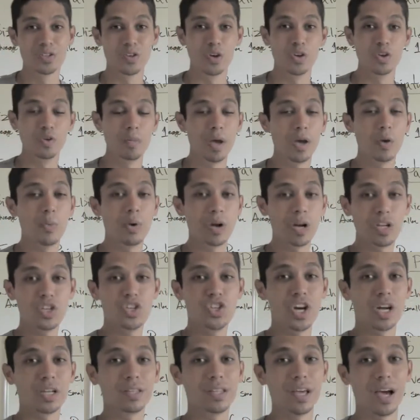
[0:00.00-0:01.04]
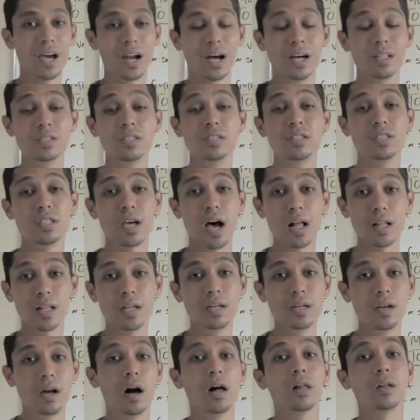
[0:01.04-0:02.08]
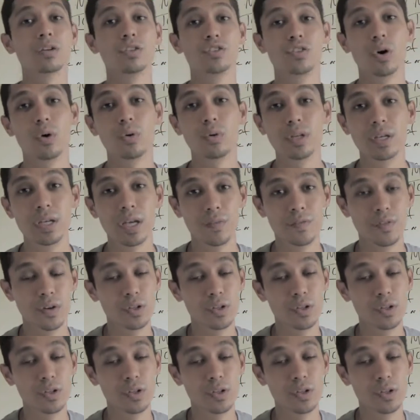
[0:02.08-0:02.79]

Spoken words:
So you may want to check that on solid colors only.